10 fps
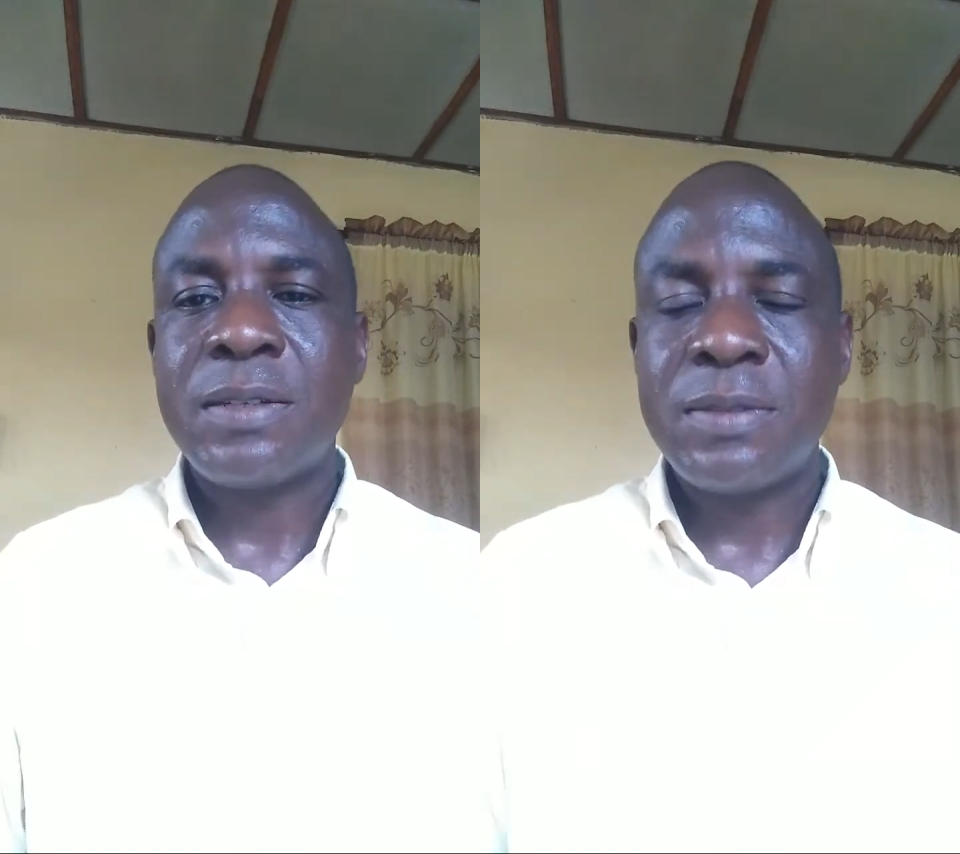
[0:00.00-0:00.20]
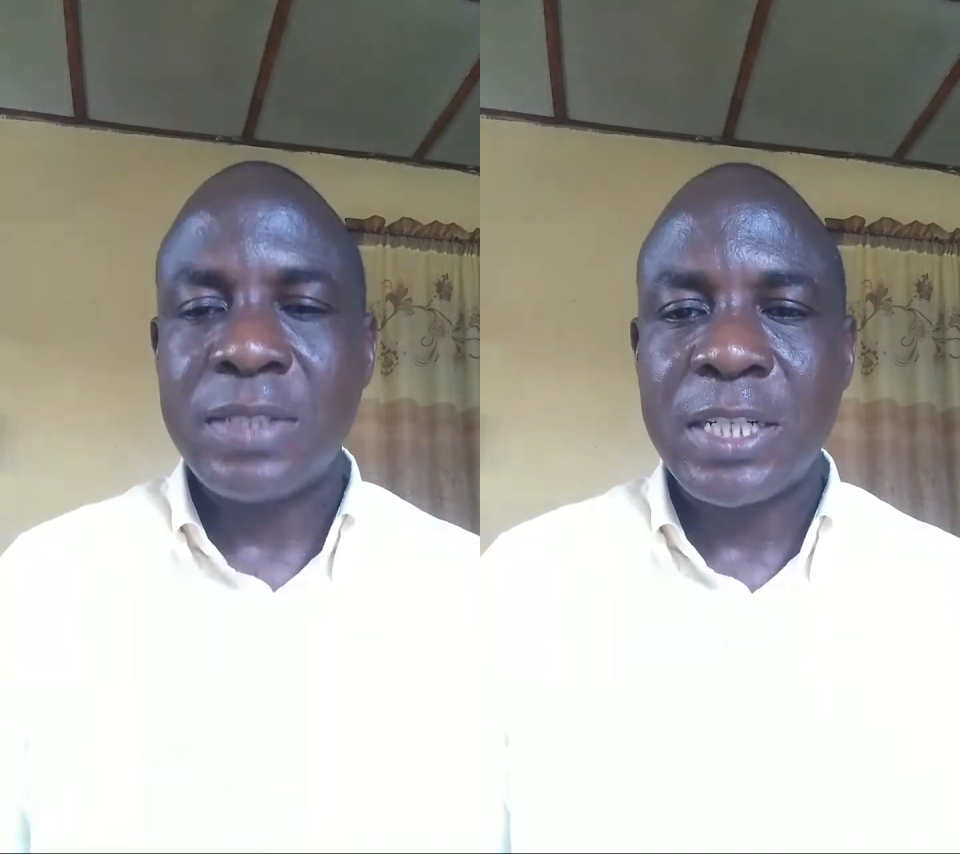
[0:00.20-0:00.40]

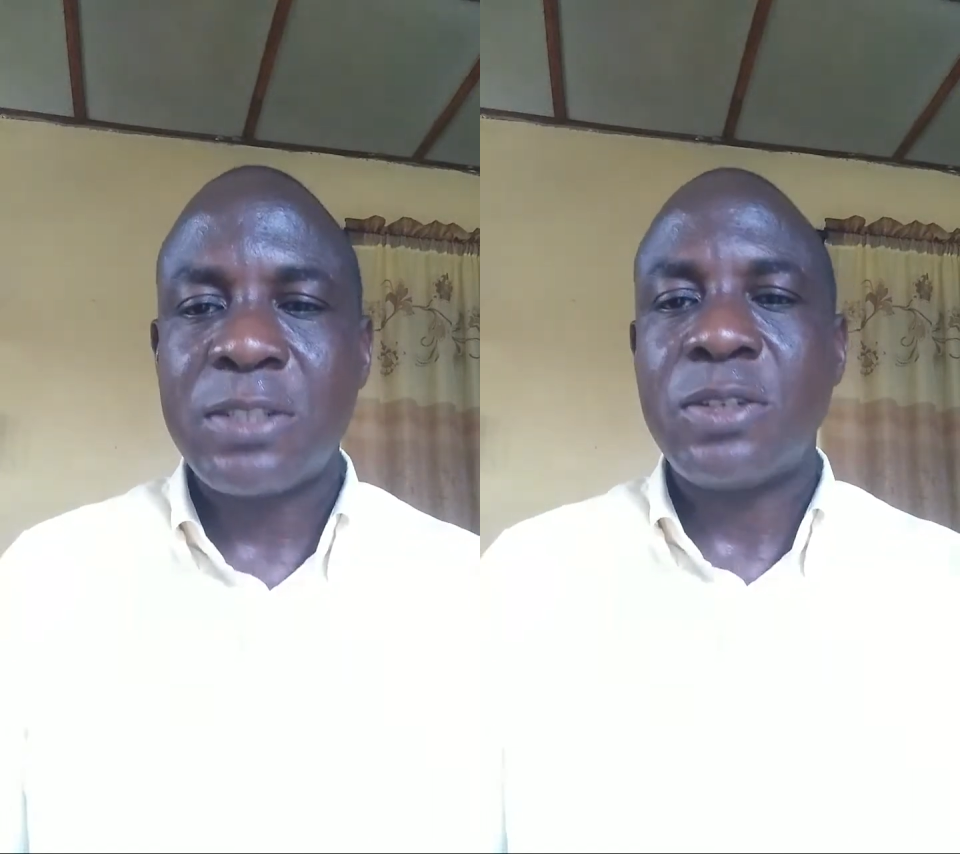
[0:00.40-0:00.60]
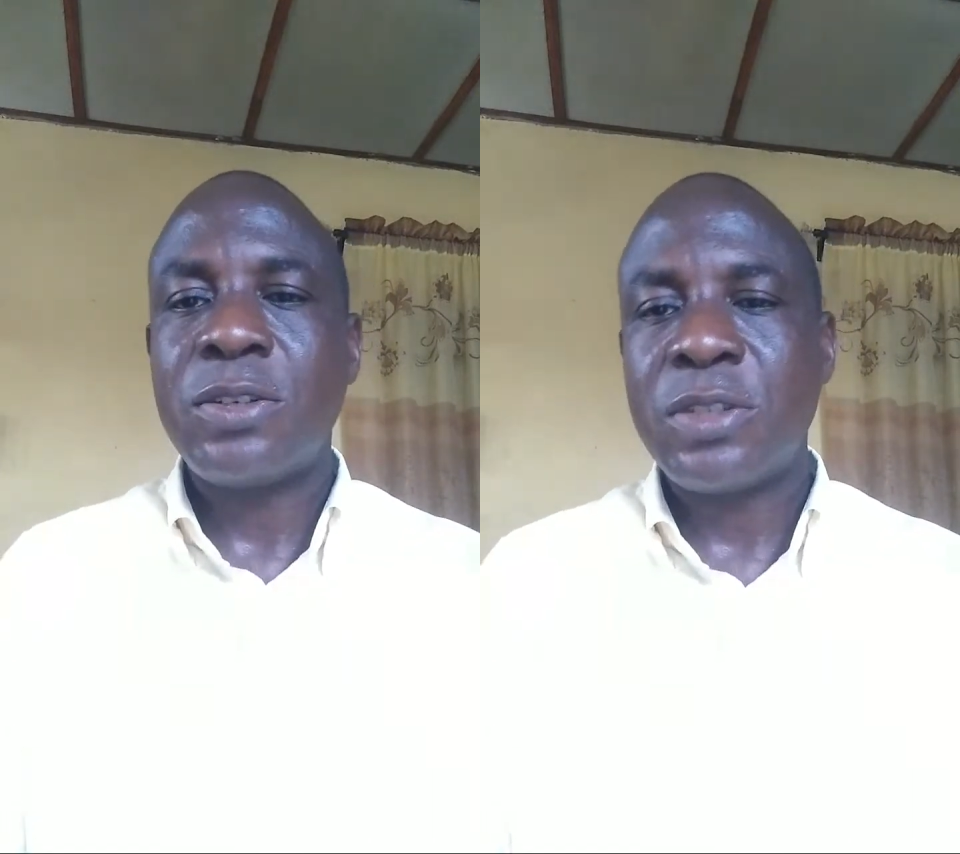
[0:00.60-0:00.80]

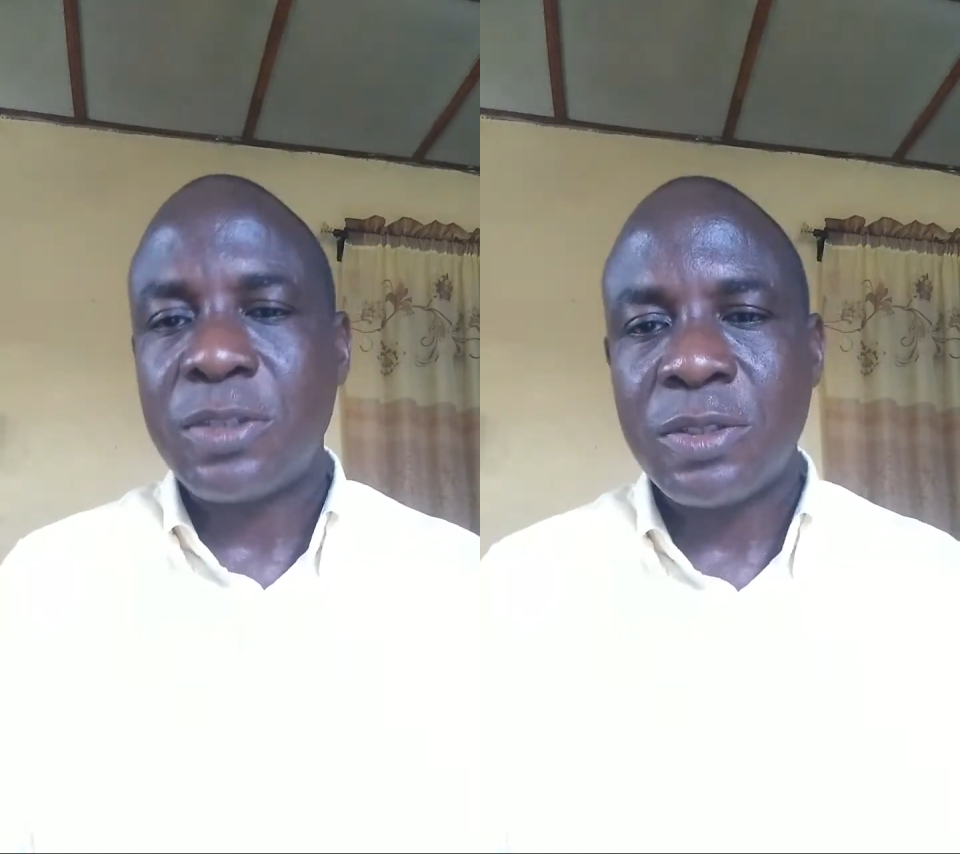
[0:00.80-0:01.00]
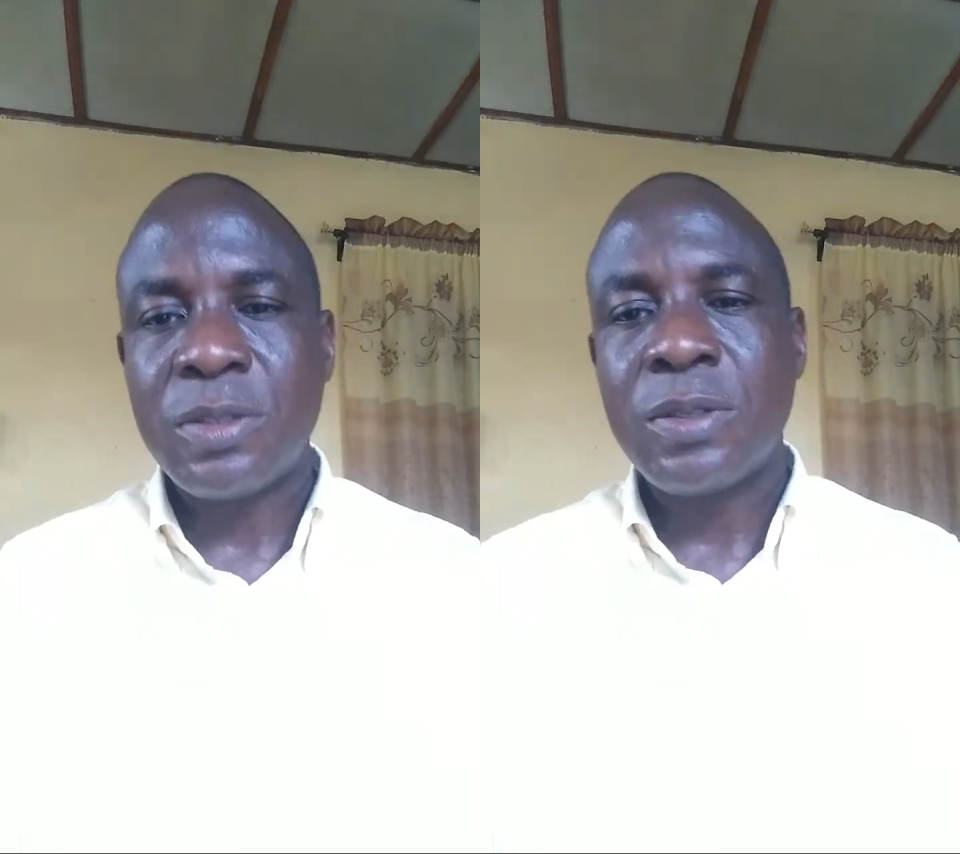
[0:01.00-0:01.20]
TikTok,
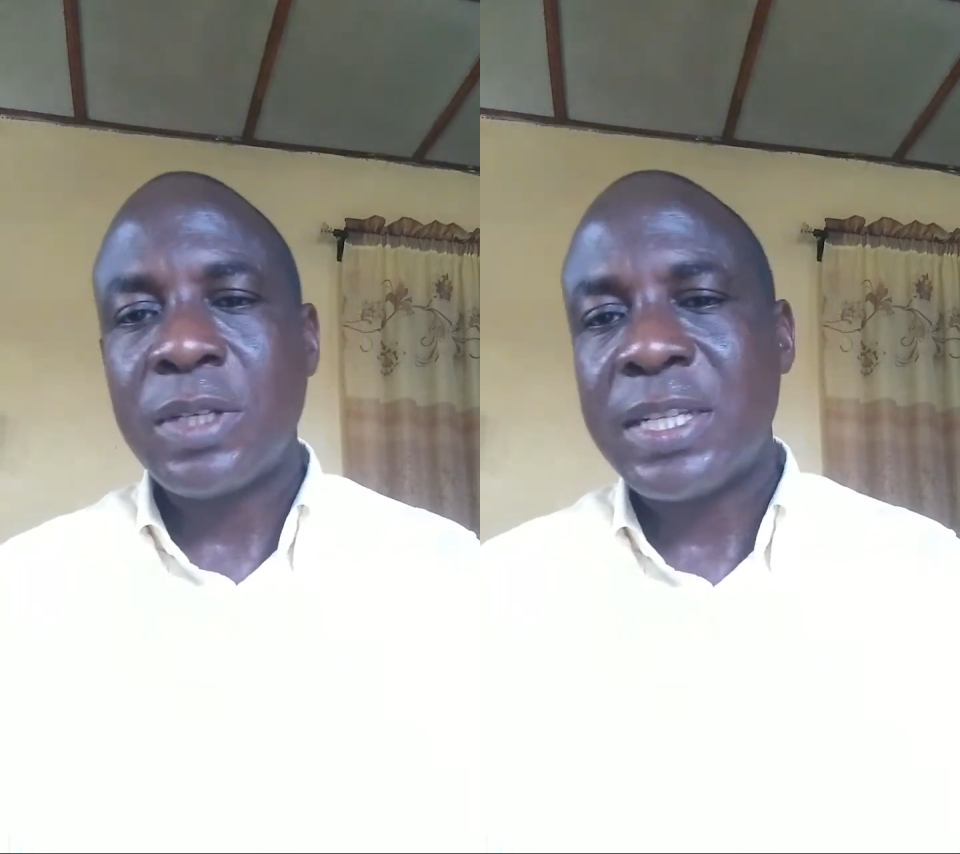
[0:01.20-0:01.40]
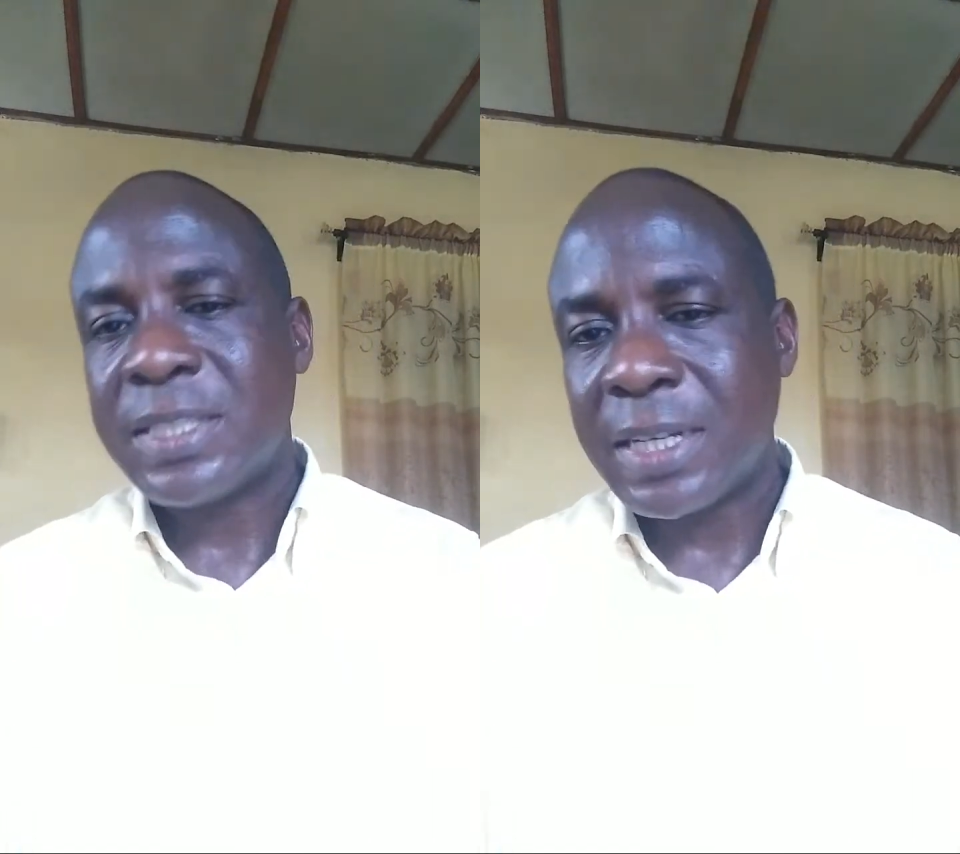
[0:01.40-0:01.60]

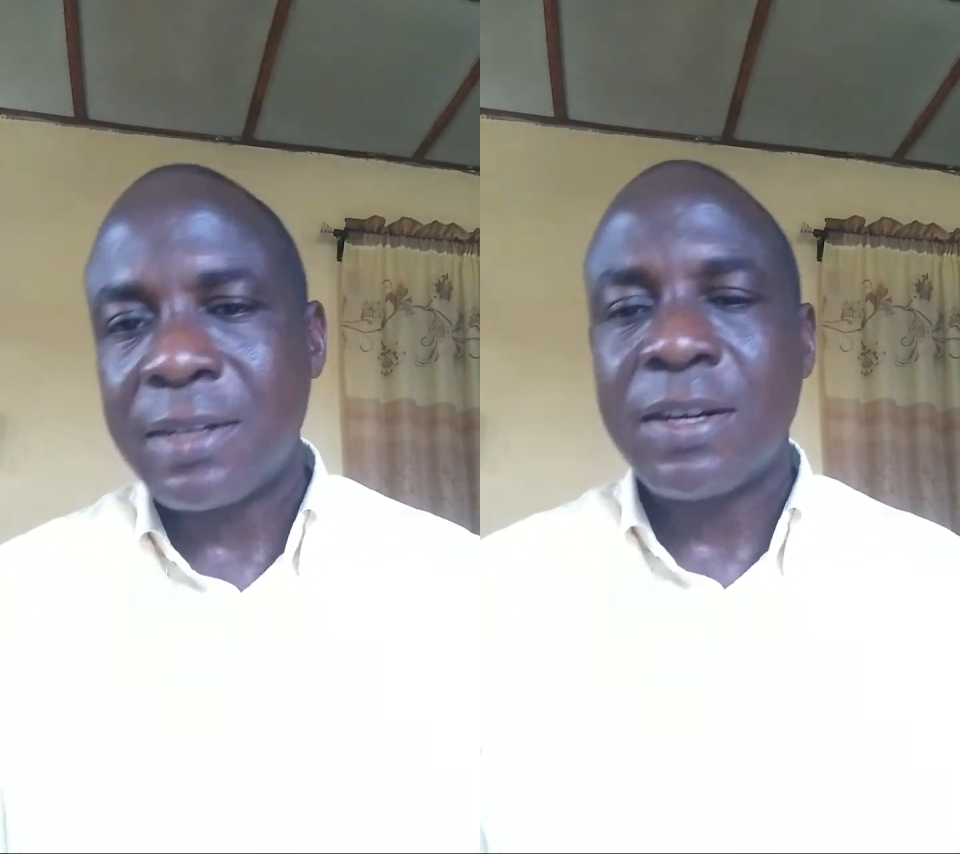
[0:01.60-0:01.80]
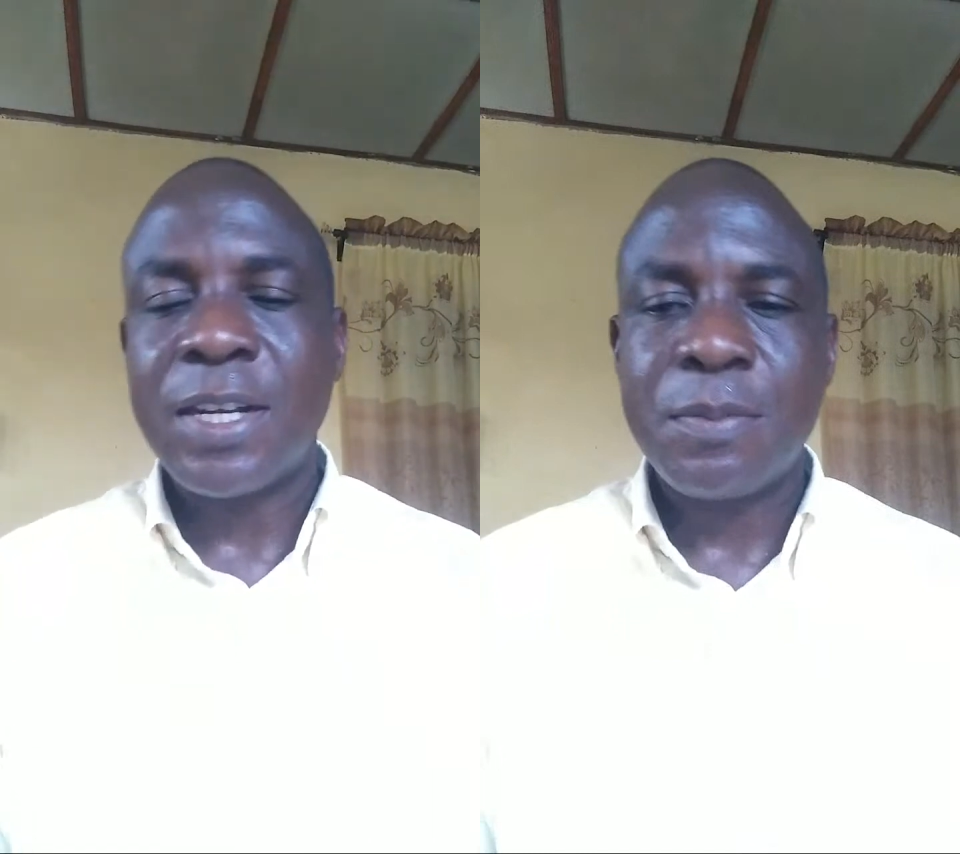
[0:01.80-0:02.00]

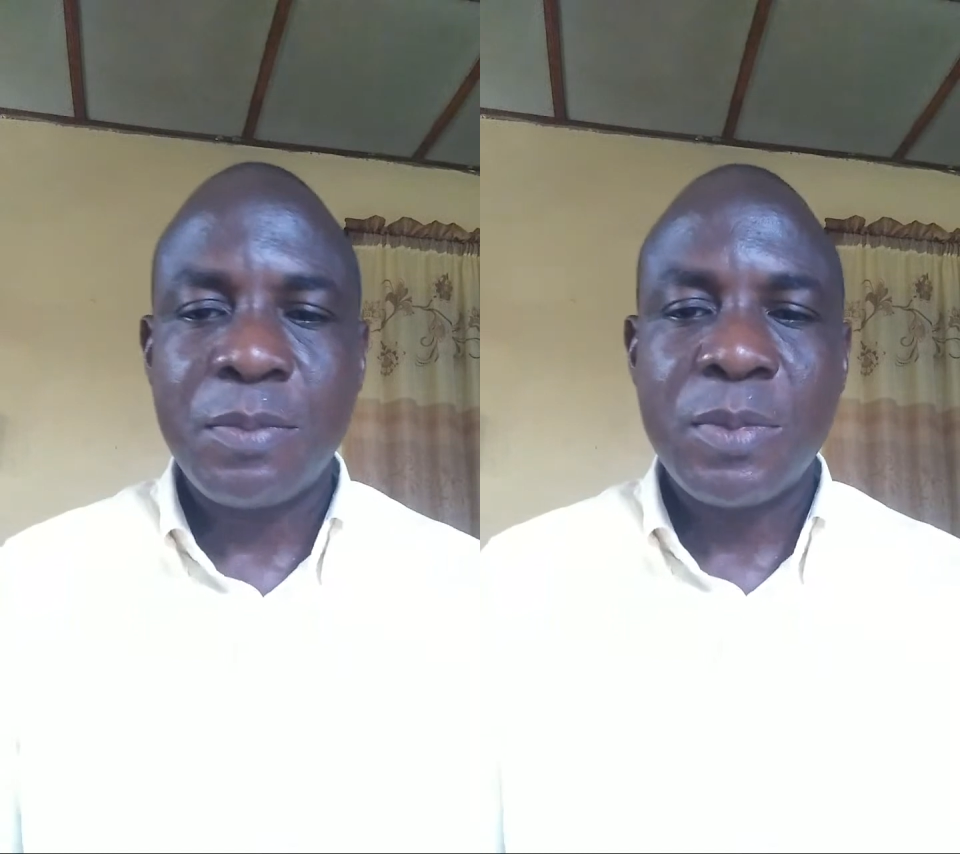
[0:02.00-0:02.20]
Instagram.